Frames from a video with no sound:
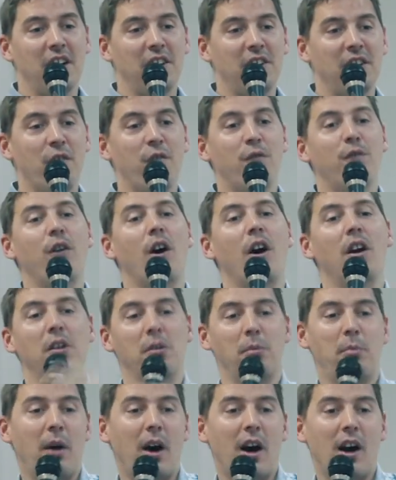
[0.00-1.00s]
the
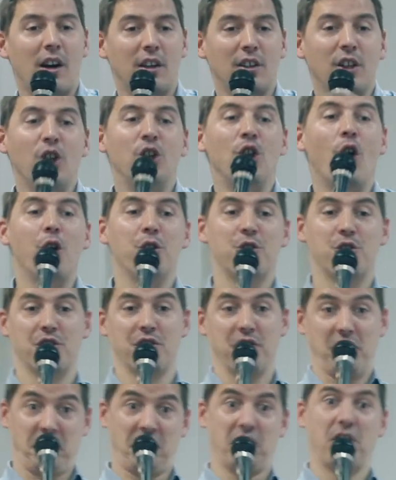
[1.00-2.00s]
fun part, not
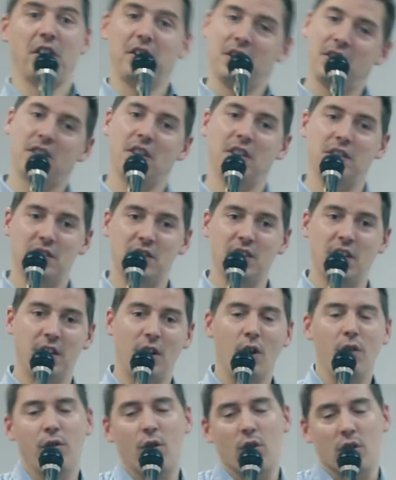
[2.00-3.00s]
just study, study,
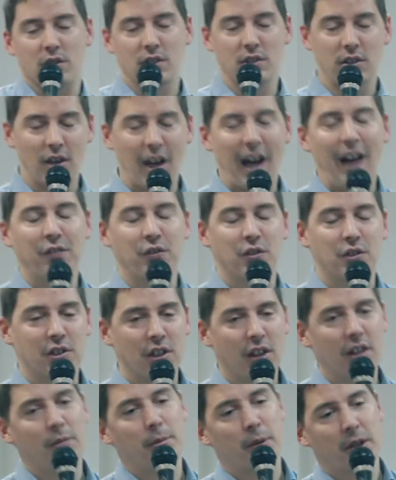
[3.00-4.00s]
study. Of course, you have to
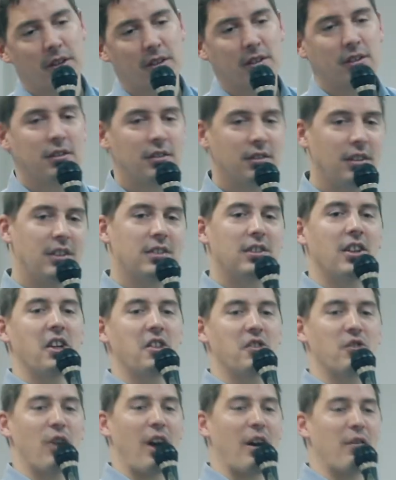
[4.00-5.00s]
study, but it's
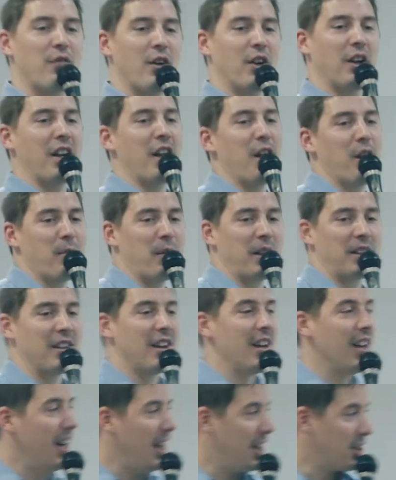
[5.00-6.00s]
nice to have fun a little bit
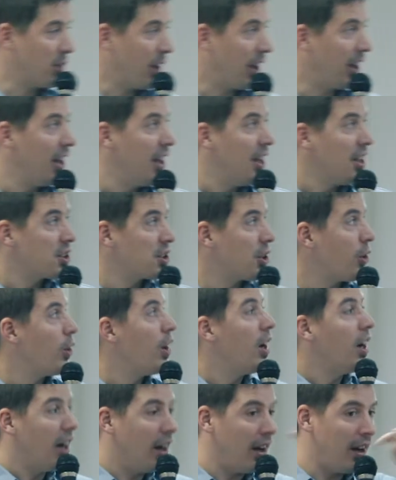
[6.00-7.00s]
as well.
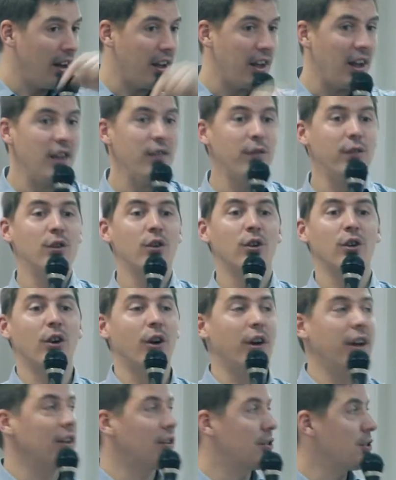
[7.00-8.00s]
So if you're
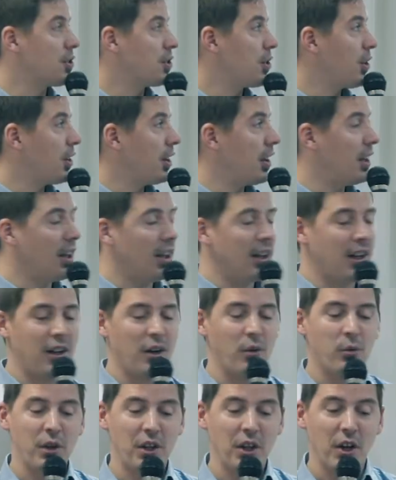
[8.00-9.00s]
going to study
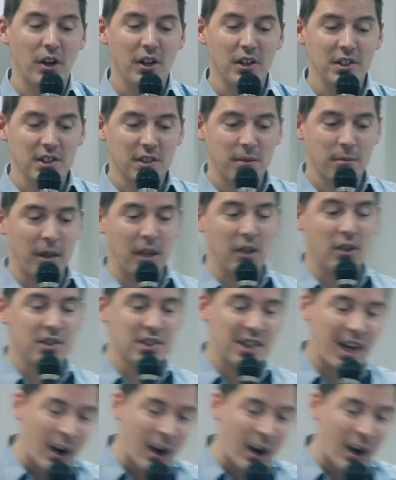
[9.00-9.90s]
with us, because